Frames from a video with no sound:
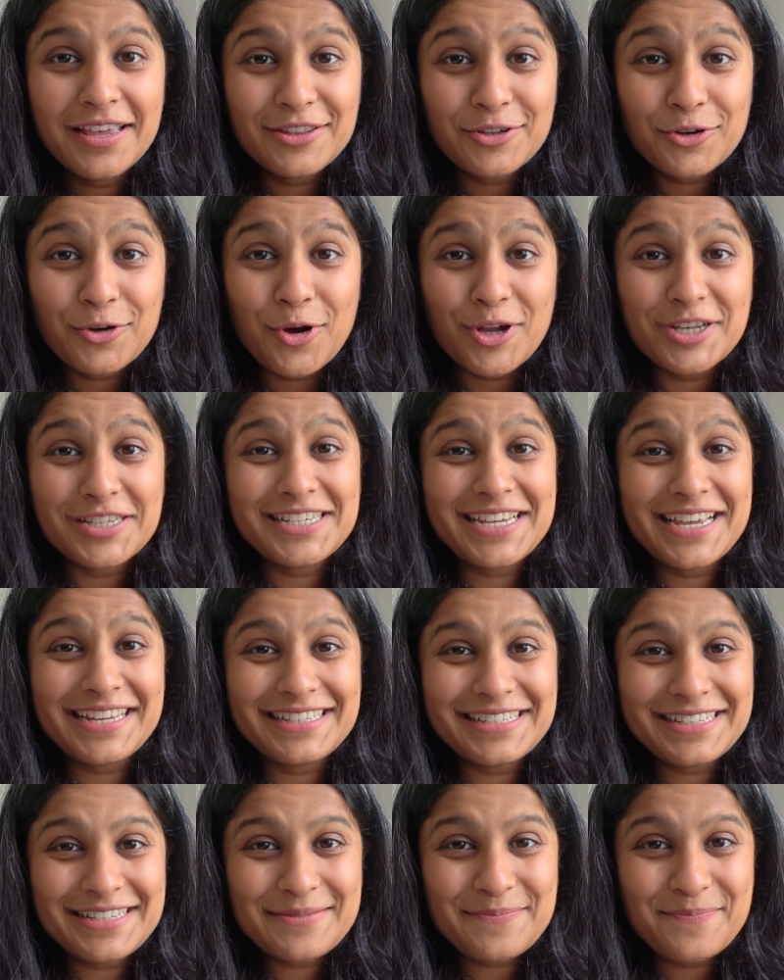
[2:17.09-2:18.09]
the
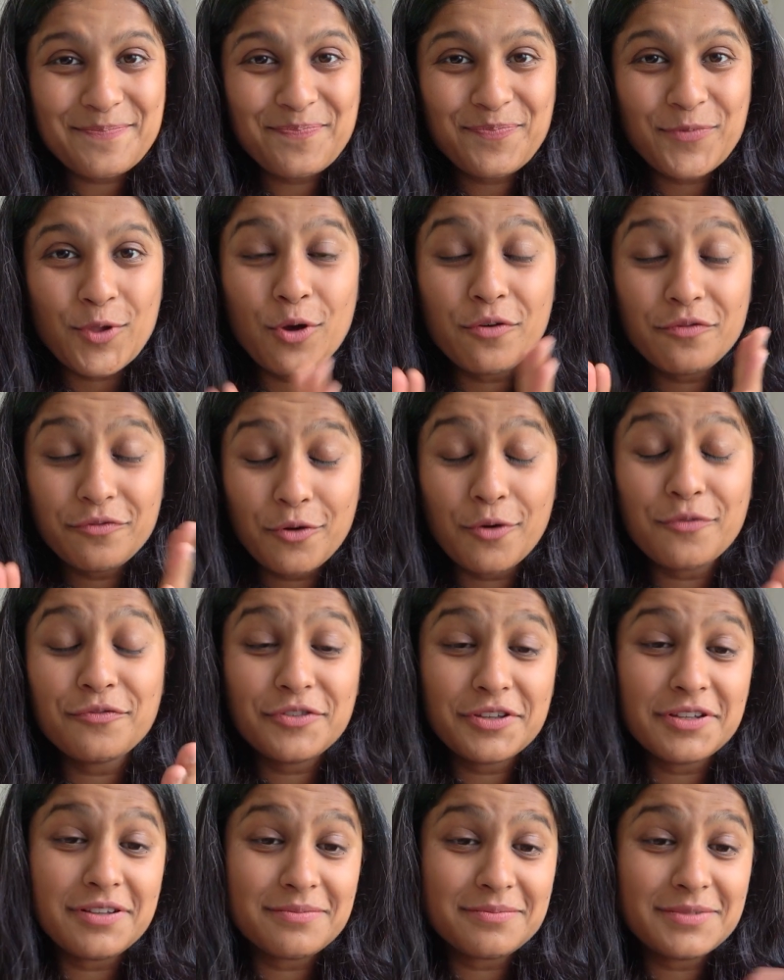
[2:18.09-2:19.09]
content of
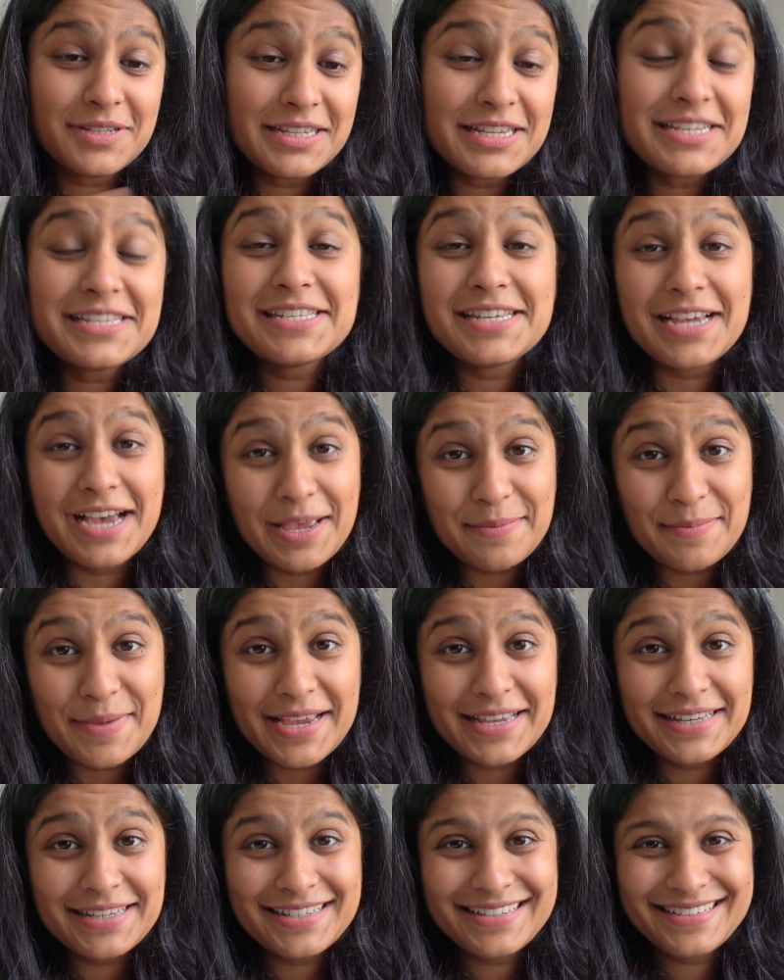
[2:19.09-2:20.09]
the list I
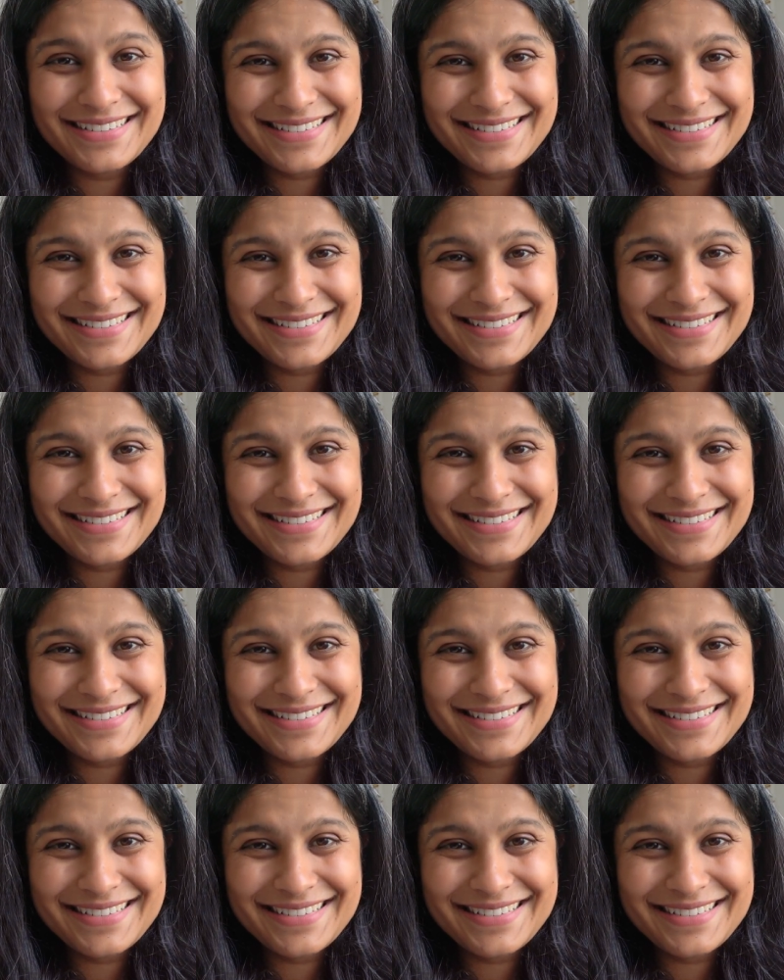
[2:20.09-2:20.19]
made.